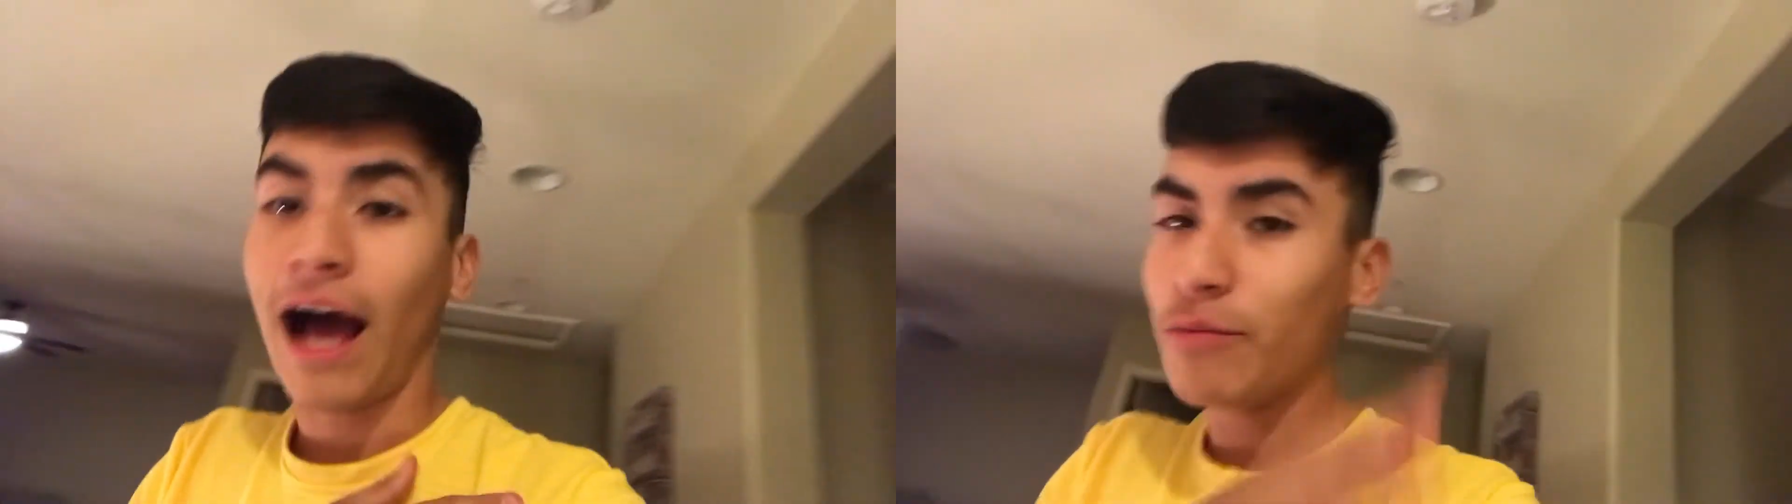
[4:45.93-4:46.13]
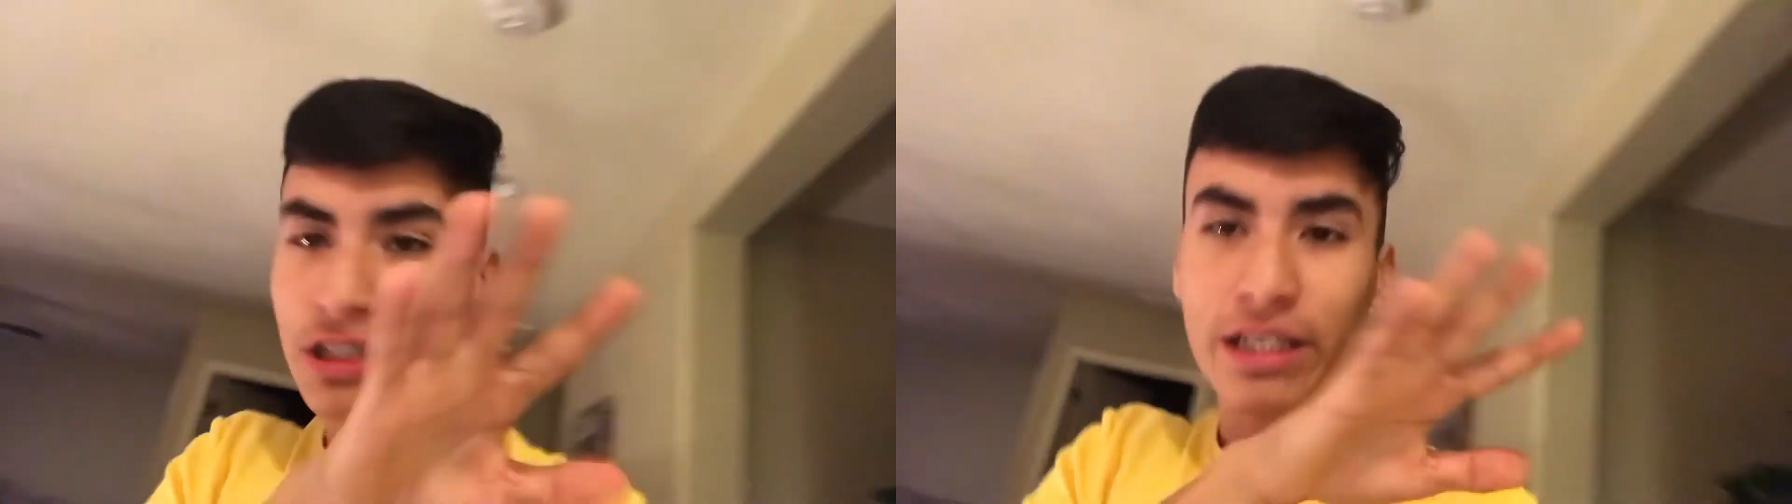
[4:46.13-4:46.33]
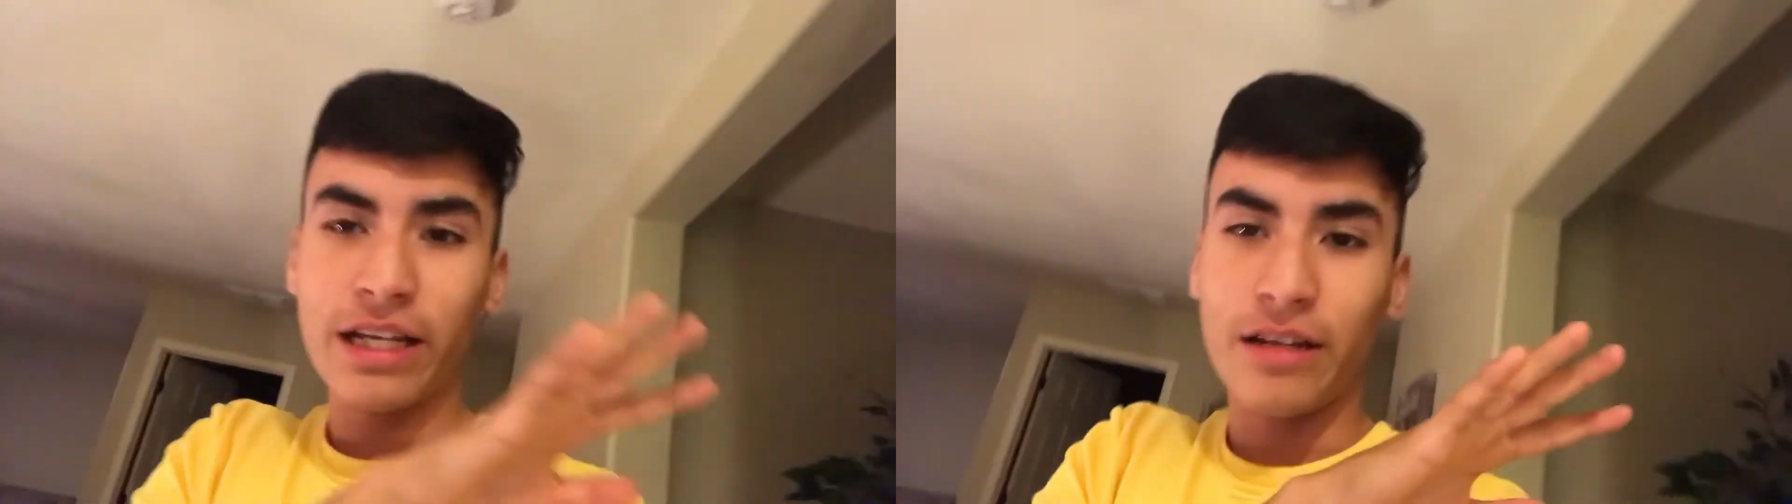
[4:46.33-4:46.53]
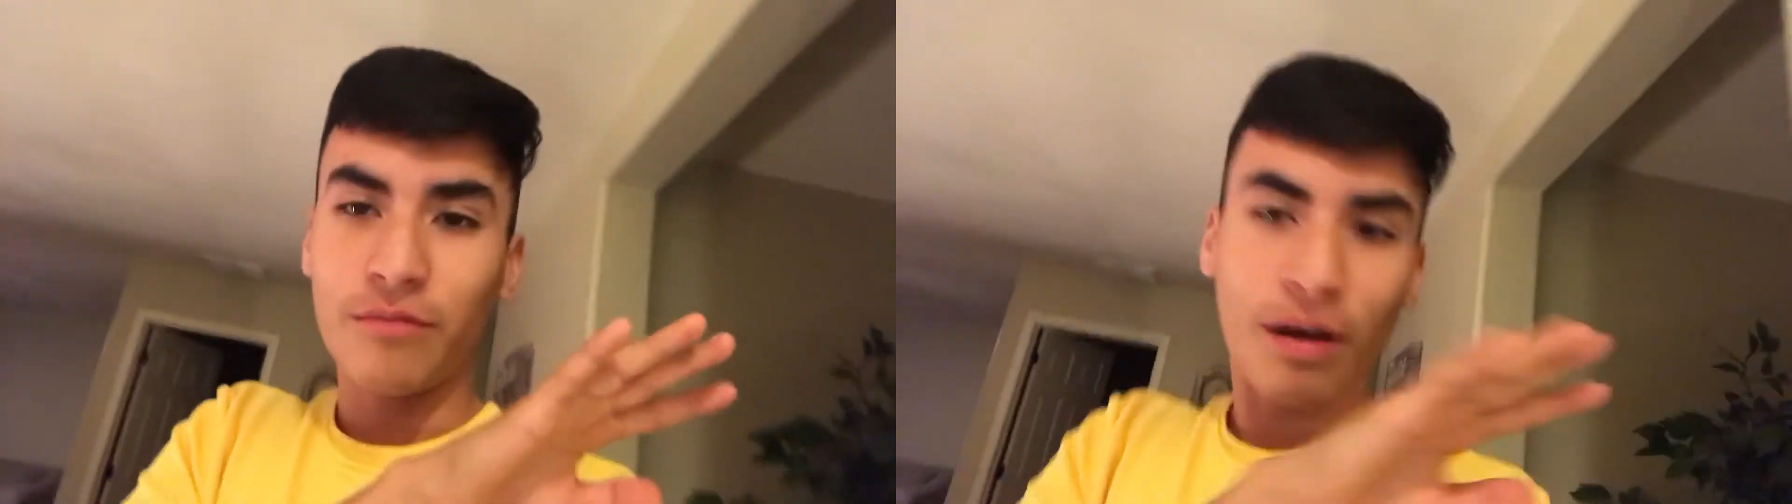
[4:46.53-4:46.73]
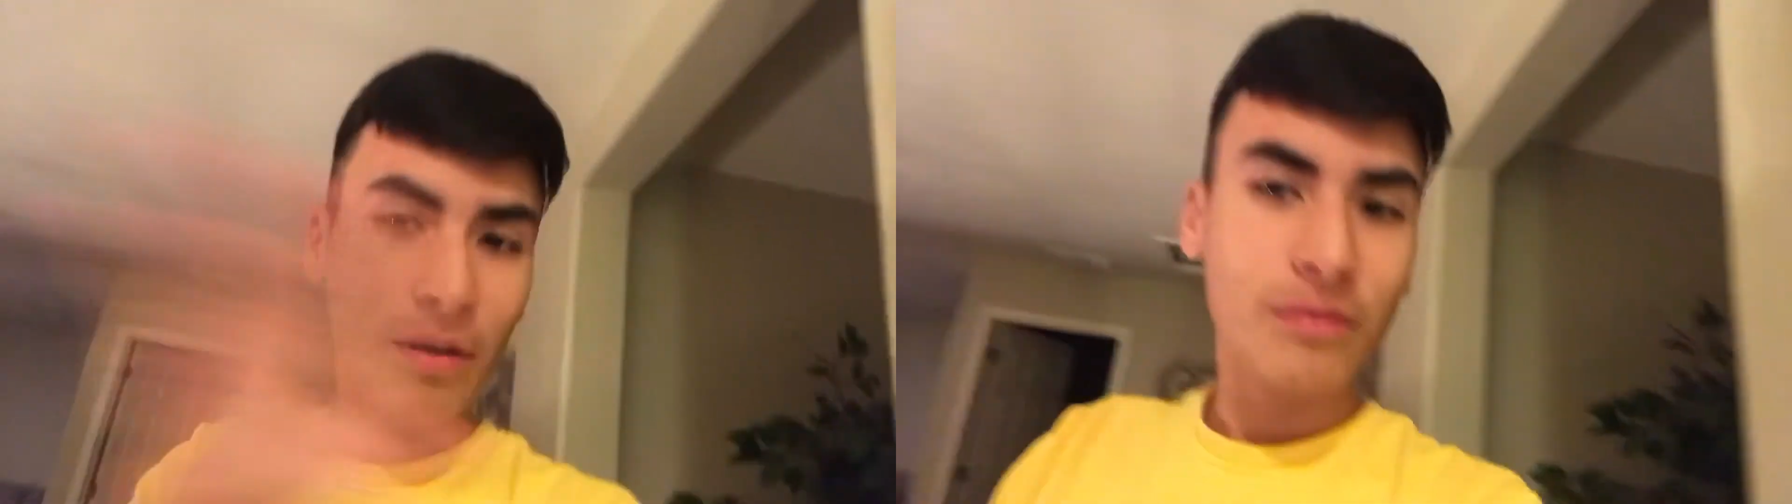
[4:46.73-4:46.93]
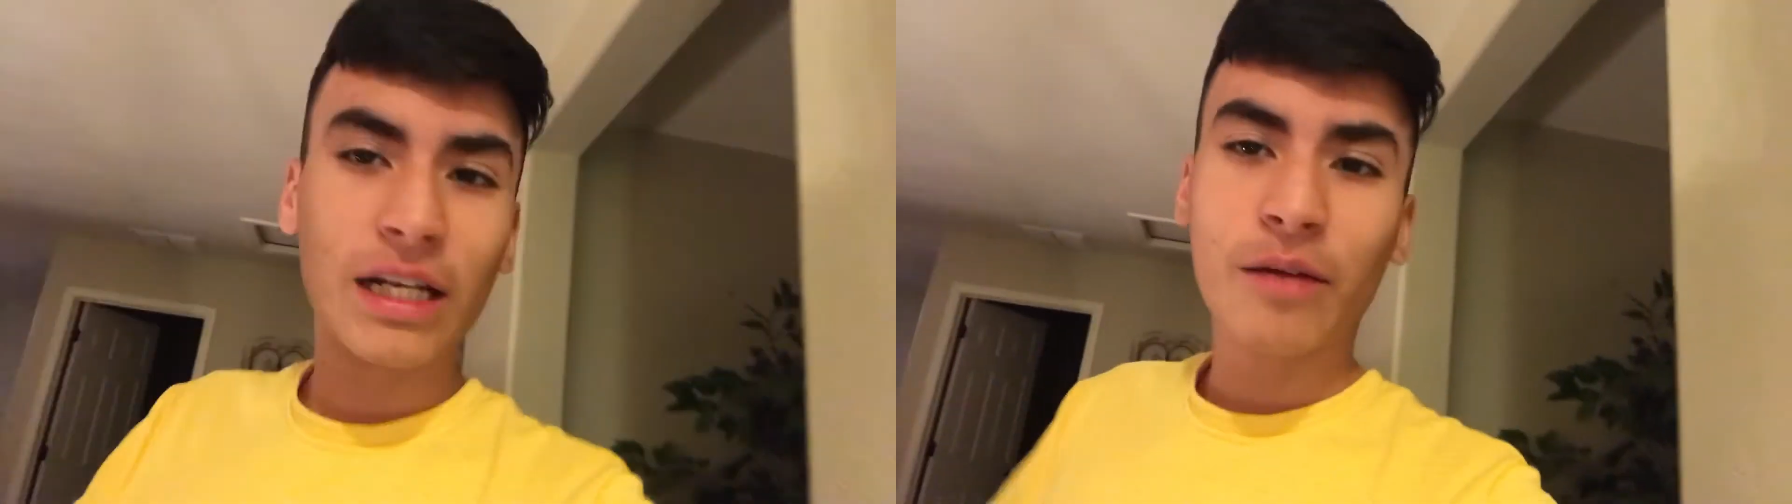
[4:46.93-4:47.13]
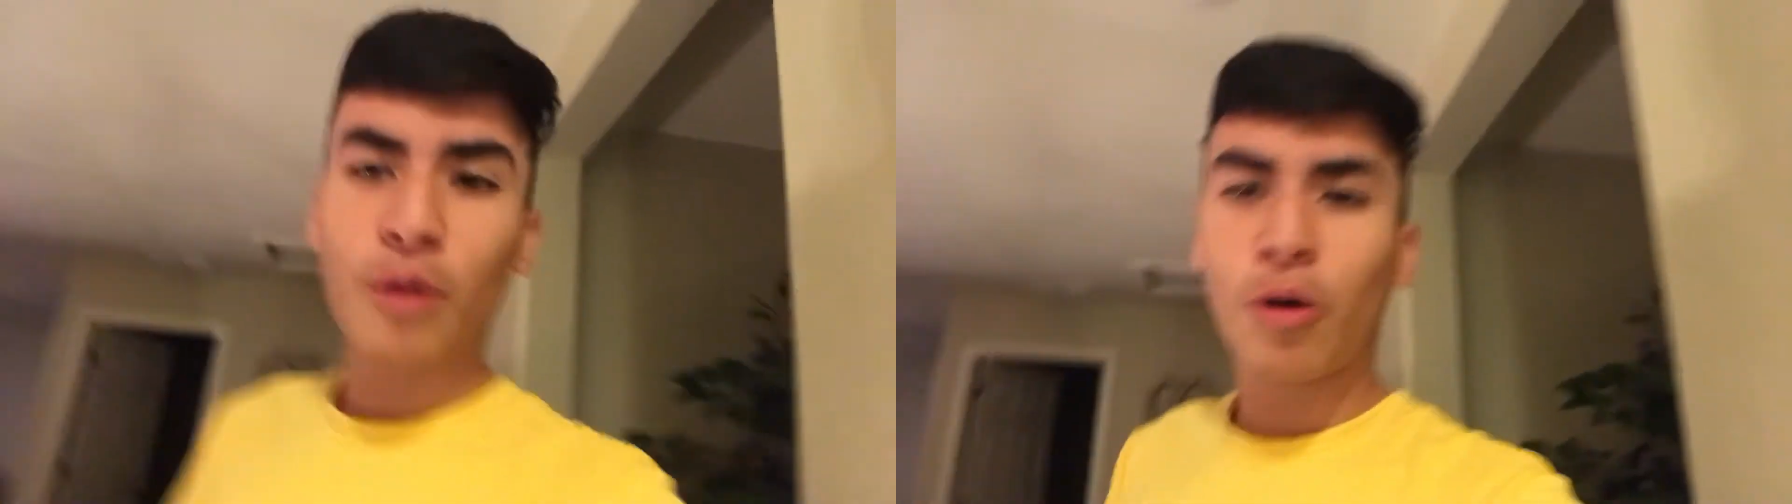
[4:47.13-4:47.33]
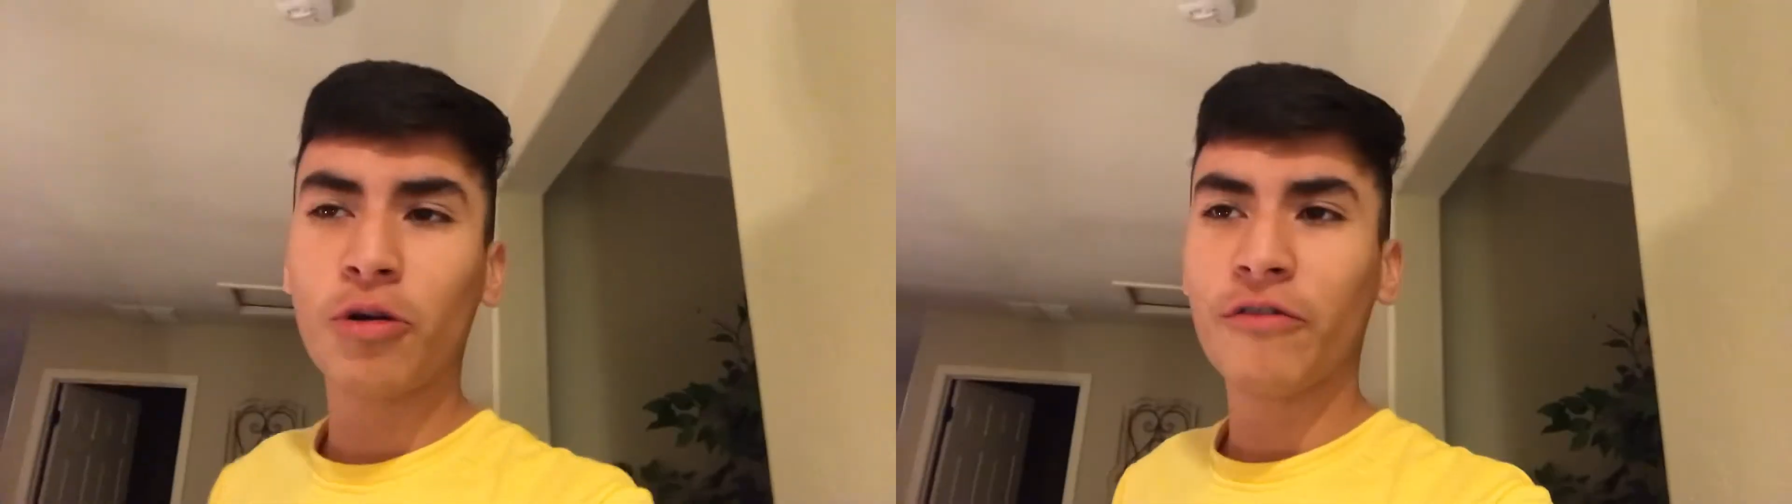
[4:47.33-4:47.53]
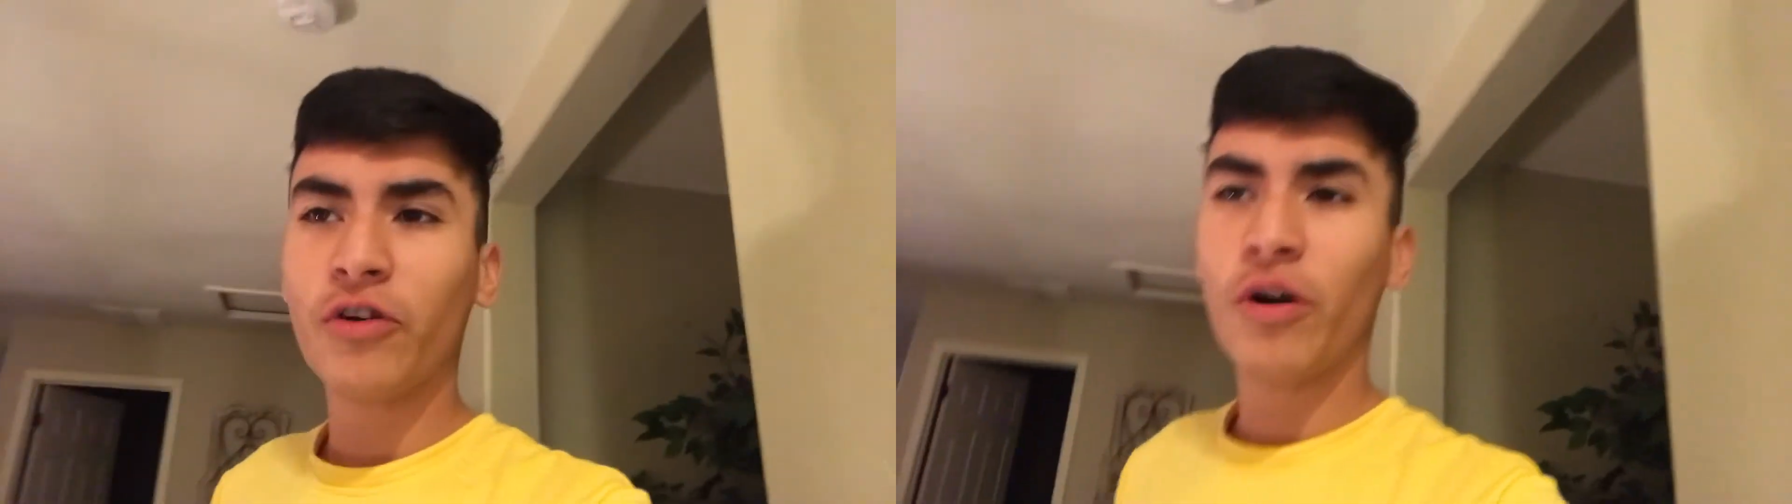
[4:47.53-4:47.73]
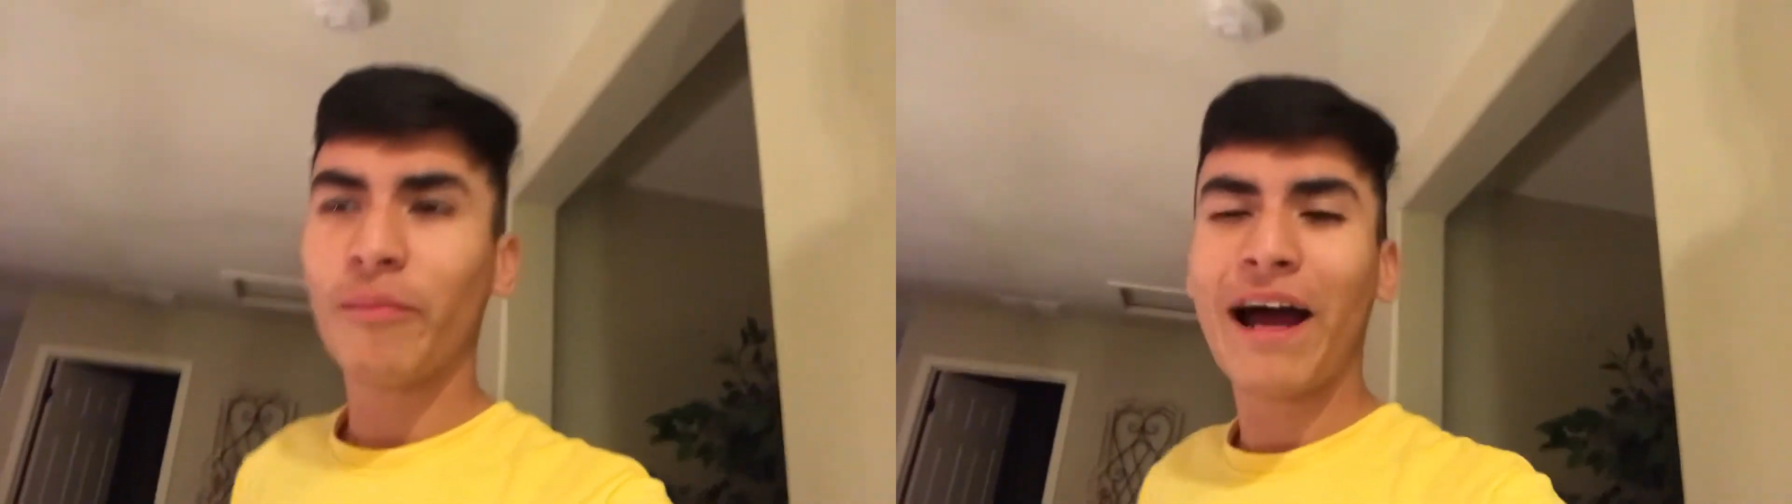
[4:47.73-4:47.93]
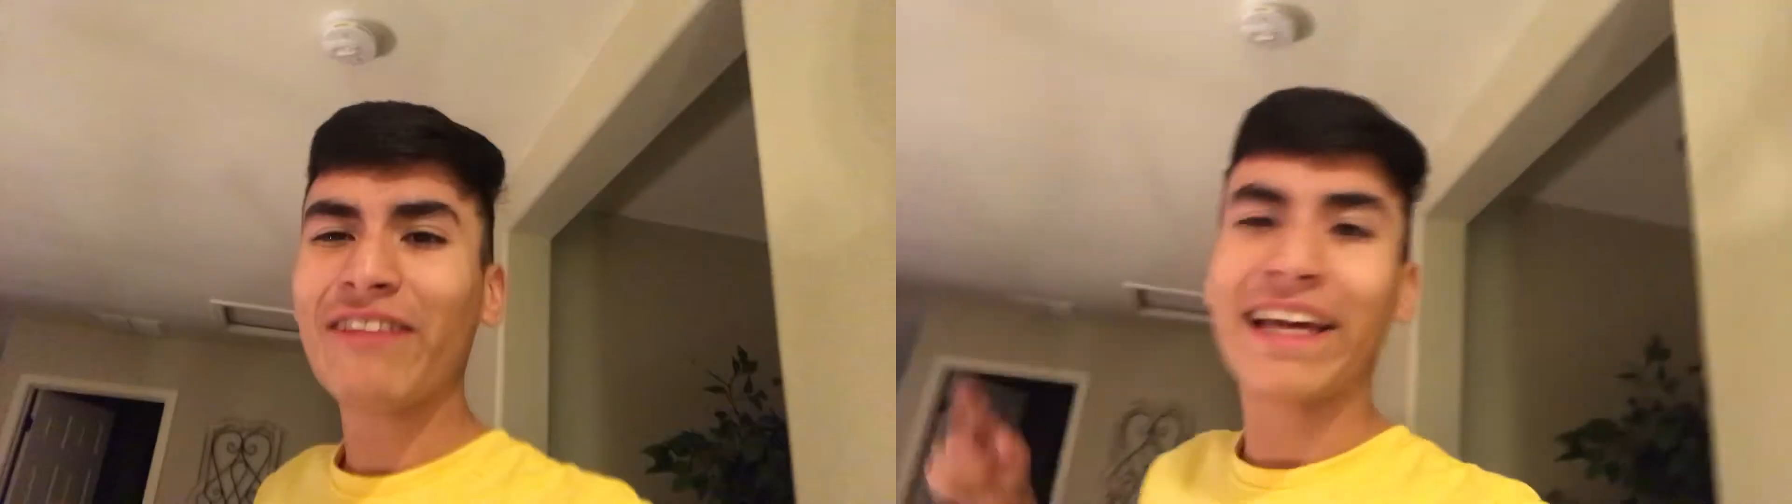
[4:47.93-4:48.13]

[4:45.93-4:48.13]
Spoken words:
I'm just kidding. My mom's not gonna be my only viewer. I'm gonna have